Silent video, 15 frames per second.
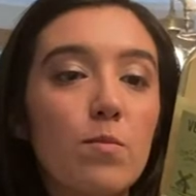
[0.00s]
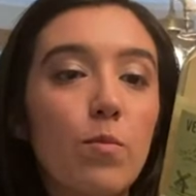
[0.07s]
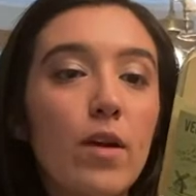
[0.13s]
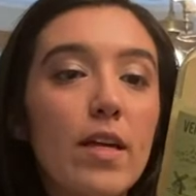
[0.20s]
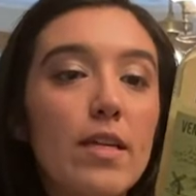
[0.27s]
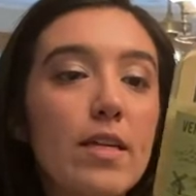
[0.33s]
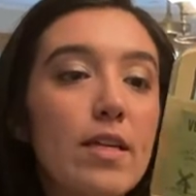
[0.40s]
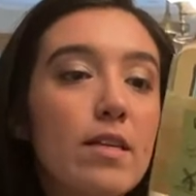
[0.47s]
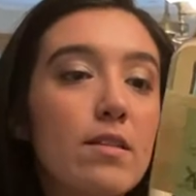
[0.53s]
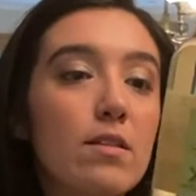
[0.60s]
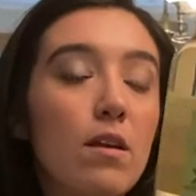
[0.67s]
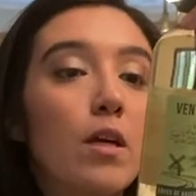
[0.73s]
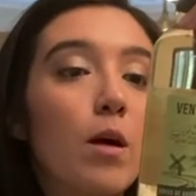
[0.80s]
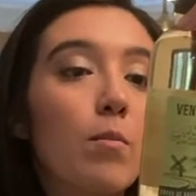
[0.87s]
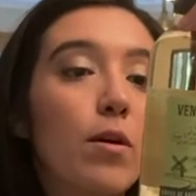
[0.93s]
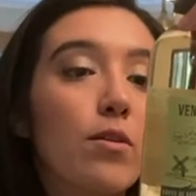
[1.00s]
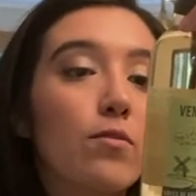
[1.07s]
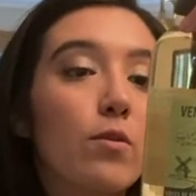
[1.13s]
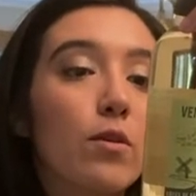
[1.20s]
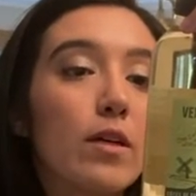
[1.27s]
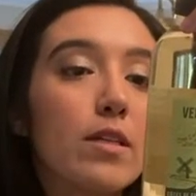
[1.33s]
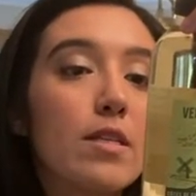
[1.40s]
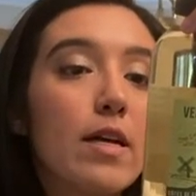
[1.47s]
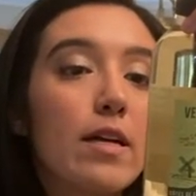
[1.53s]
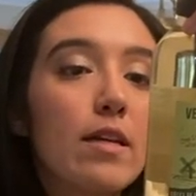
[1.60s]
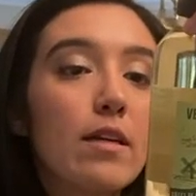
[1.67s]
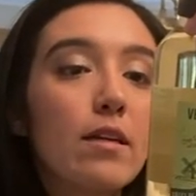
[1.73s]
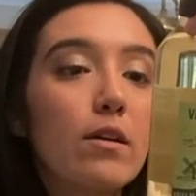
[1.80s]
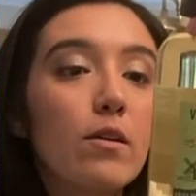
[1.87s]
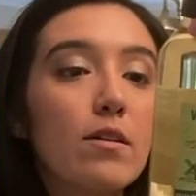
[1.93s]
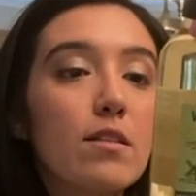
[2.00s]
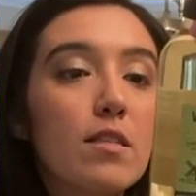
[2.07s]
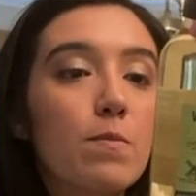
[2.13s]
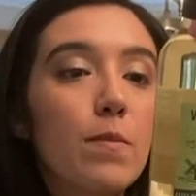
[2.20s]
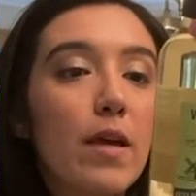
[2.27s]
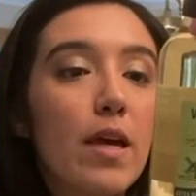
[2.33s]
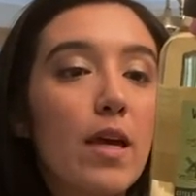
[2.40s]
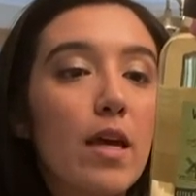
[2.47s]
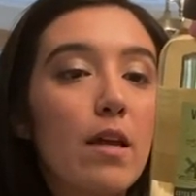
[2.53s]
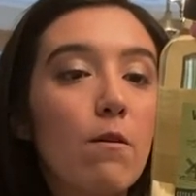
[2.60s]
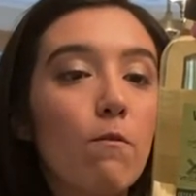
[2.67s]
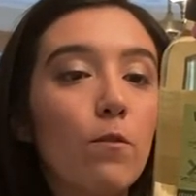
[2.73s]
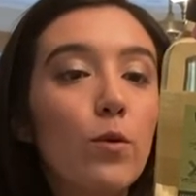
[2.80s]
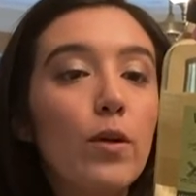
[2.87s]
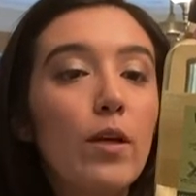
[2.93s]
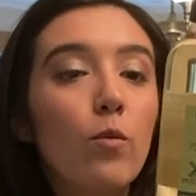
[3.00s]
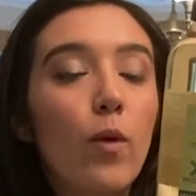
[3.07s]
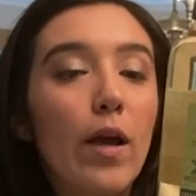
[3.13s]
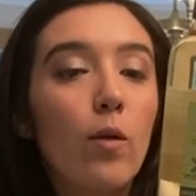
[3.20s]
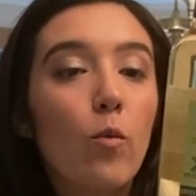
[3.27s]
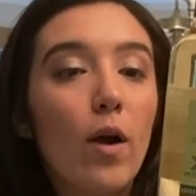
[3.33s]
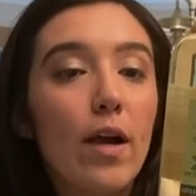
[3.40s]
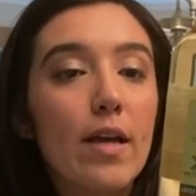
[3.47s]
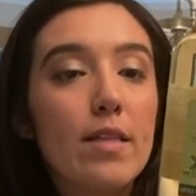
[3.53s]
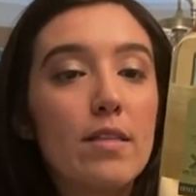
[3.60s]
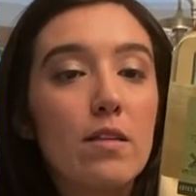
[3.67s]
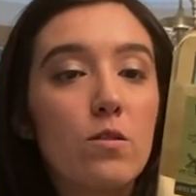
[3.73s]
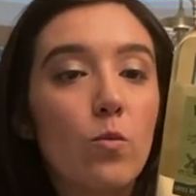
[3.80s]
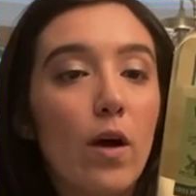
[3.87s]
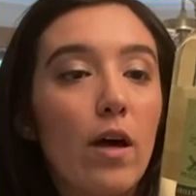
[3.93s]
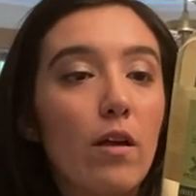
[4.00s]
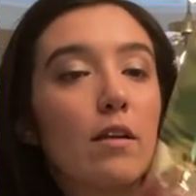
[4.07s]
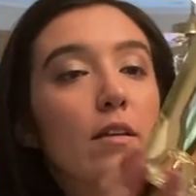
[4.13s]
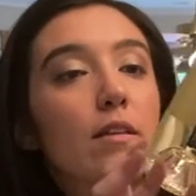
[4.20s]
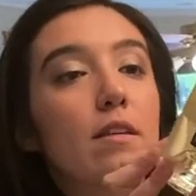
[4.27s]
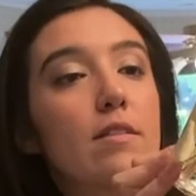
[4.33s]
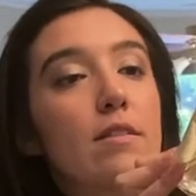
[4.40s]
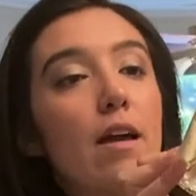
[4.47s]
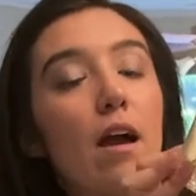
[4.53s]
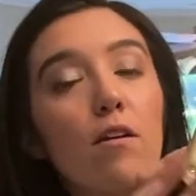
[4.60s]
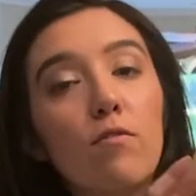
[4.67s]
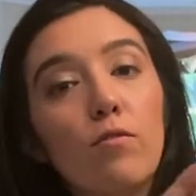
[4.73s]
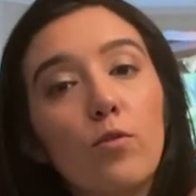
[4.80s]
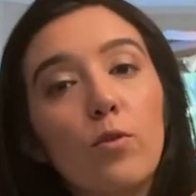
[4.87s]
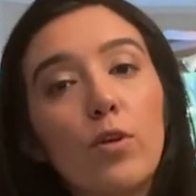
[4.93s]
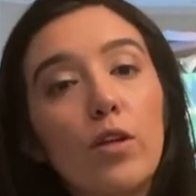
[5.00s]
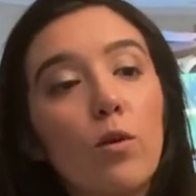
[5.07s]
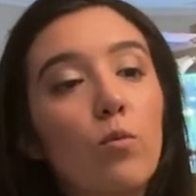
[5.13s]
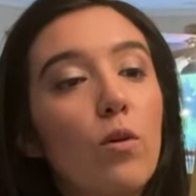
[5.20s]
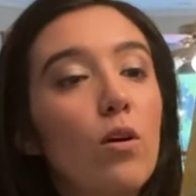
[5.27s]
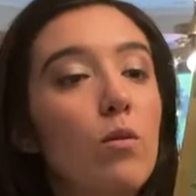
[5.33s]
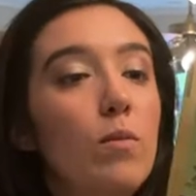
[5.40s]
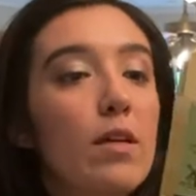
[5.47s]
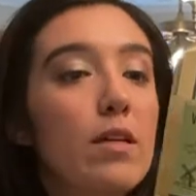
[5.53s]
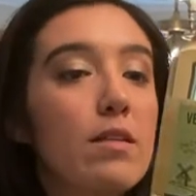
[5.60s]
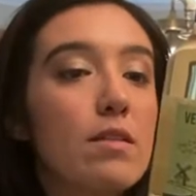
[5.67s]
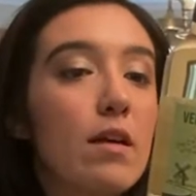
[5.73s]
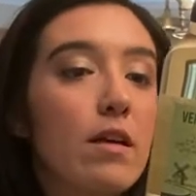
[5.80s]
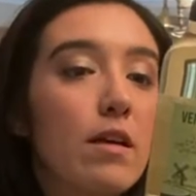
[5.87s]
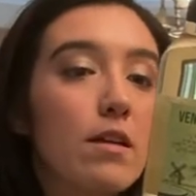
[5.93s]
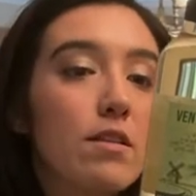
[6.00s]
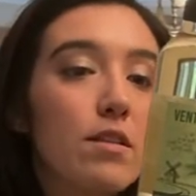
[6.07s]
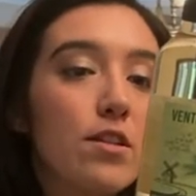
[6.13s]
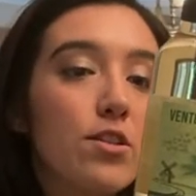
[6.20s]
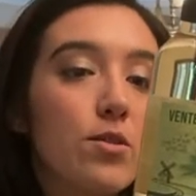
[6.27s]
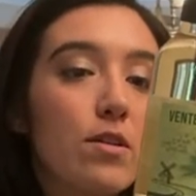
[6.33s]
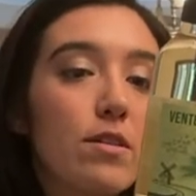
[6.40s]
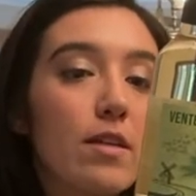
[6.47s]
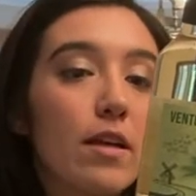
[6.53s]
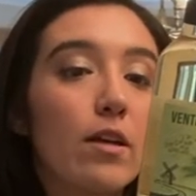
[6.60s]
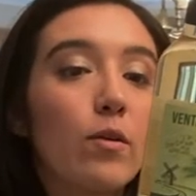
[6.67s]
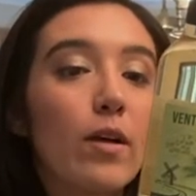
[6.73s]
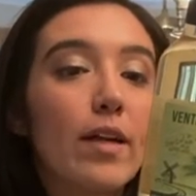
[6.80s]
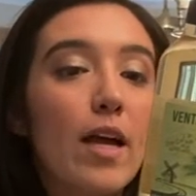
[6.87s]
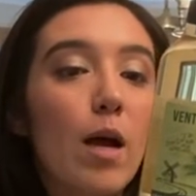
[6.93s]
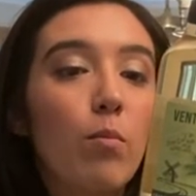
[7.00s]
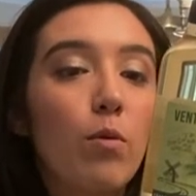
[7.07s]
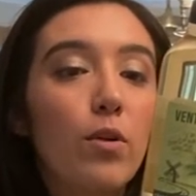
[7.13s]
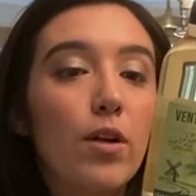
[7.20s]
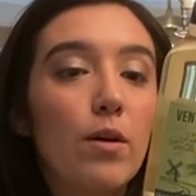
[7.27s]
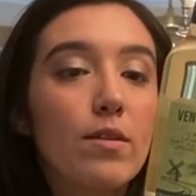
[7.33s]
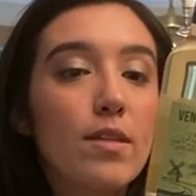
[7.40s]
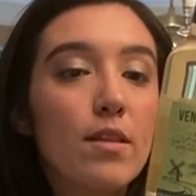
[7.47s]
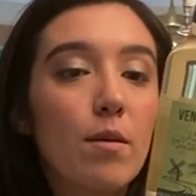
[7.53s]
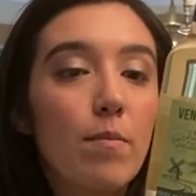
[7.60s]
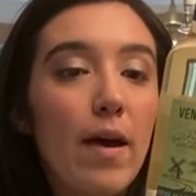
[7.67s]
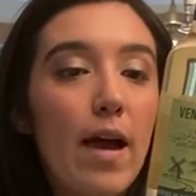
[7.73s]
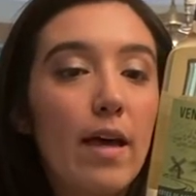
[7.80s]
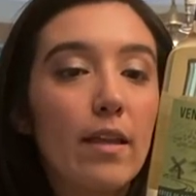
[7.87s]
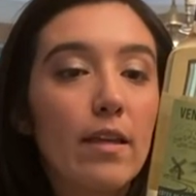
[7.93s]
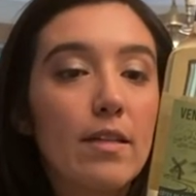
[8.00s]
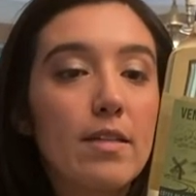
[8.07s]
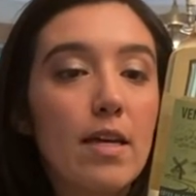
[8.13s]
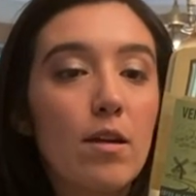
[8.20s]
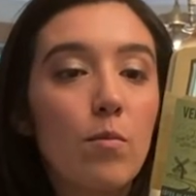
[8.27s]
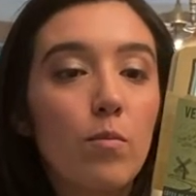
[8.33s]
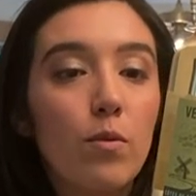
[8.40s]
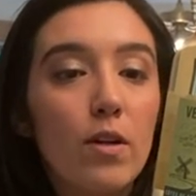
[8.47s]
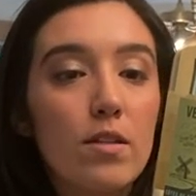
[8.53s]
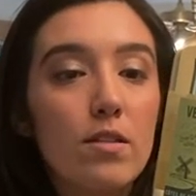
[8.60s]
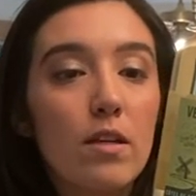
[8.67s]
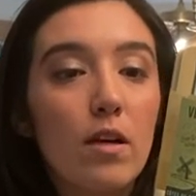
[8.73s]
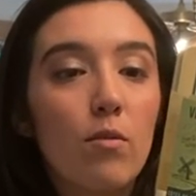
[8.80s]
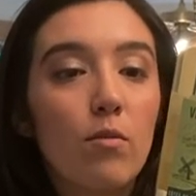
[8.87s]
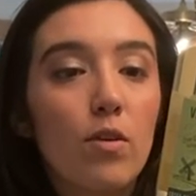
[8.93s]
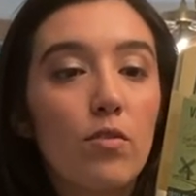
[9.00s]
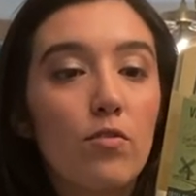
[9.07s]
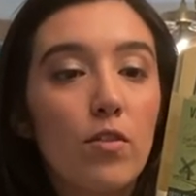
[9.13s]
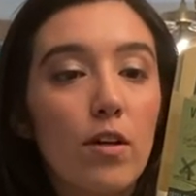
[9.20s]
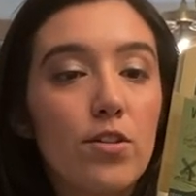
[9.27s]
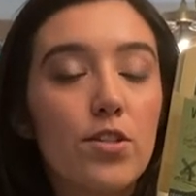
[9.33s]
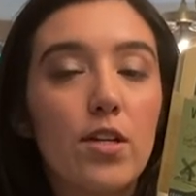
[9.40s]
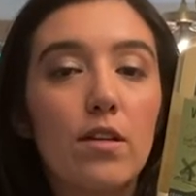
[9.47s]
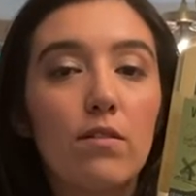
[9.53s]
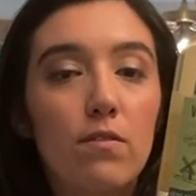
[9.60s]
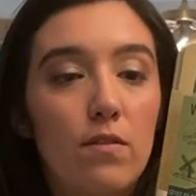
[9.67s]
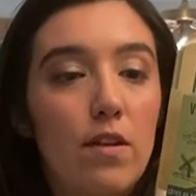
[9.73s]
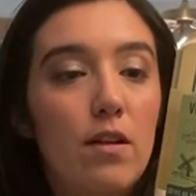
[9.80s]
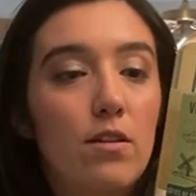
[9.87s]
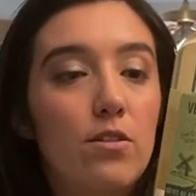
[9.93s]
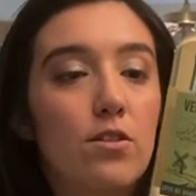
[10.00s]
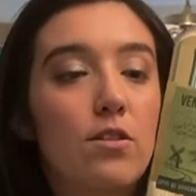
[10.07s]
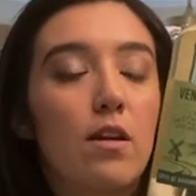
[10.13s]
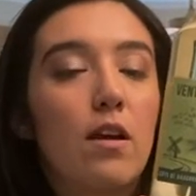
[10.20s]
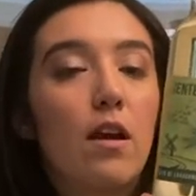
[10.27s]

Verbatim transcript: brandies, but for exciting, crisp, and fruity white wines as well. This got fruity aromas, citrus and green apple notes on the palate, and a brisk, refreshing finish.